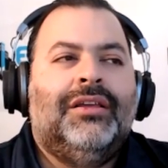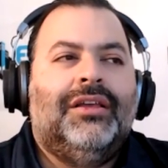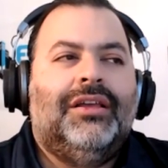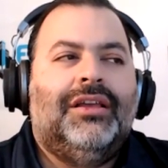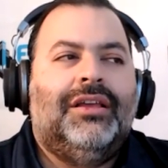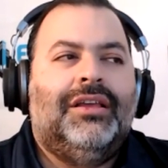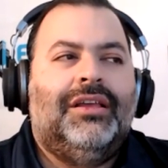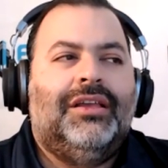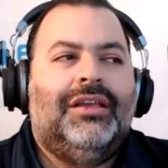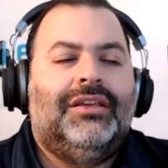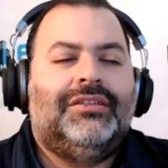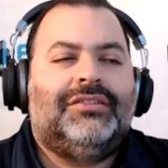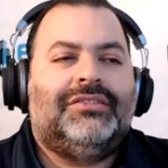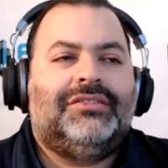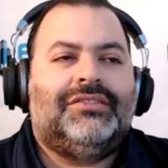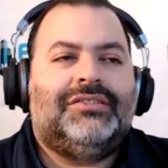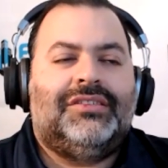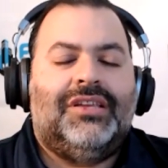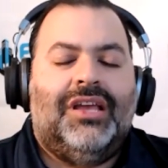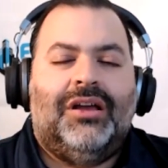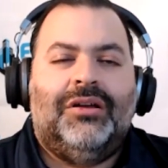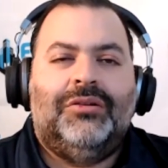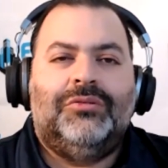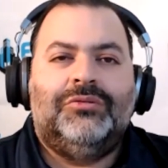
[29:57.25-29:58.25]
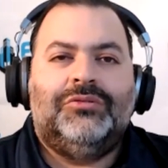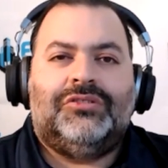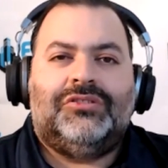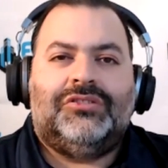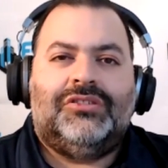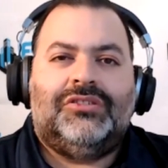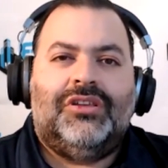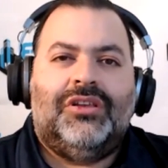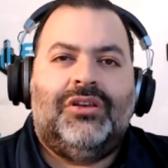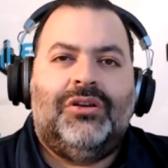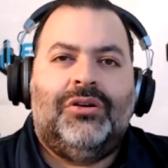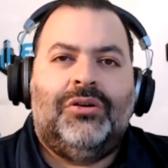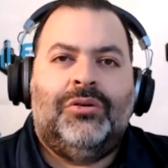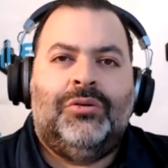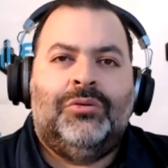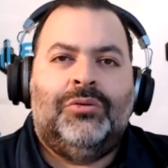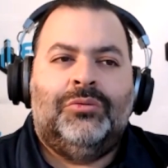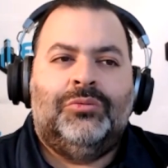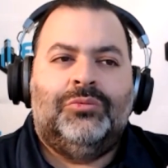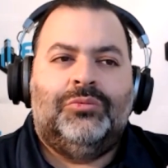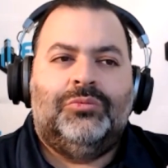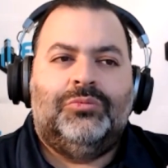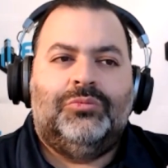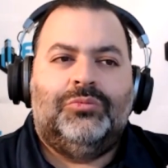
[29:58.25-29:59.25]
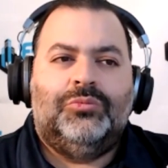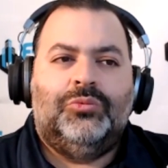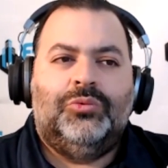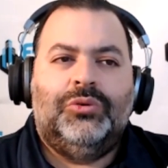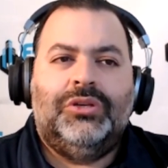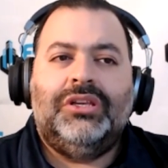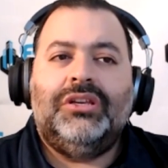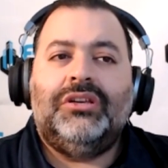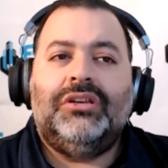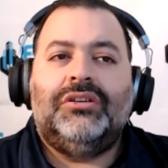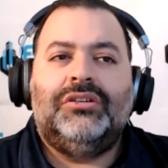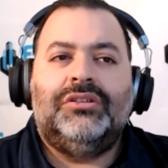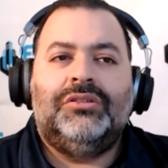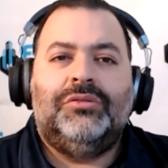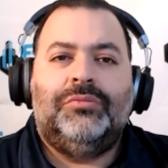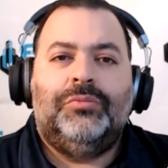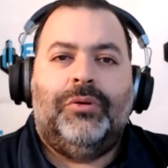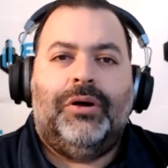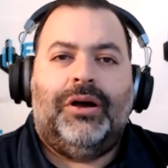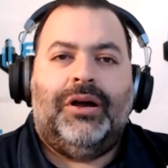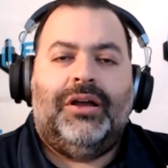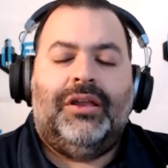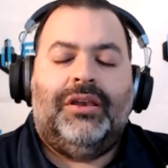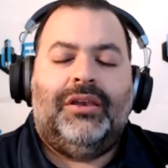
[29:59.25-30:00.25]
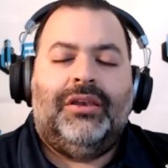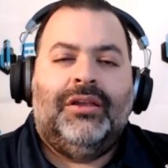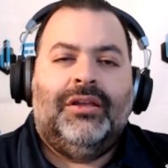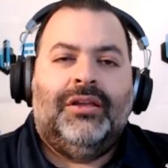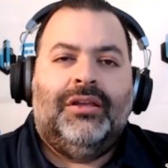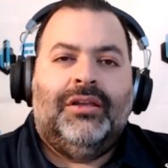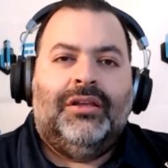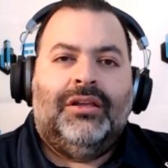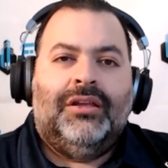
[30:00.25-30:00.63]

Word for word: it, it sounds so weird, but